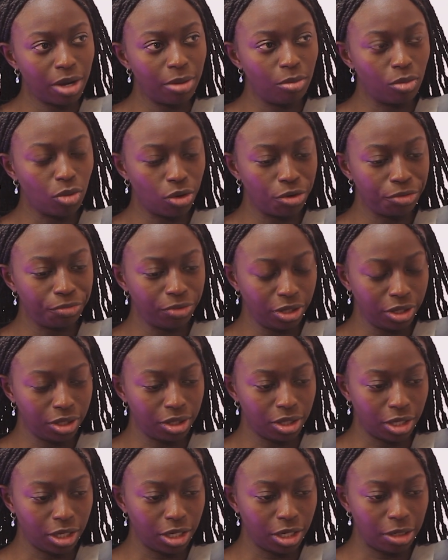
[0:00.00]
But I'm more of
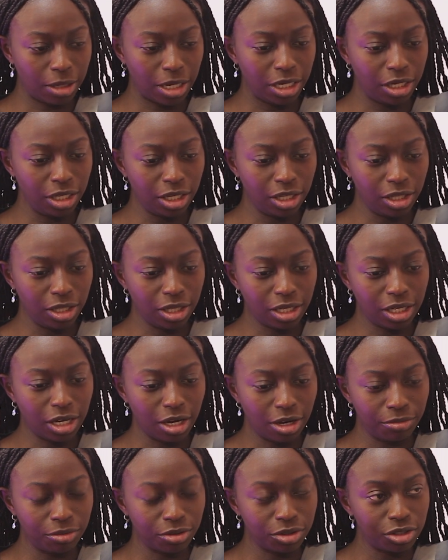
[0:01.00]
like, uh, I need to
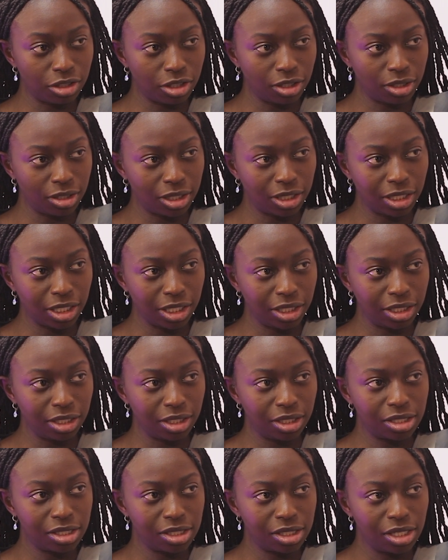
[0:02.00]
like cover certain things.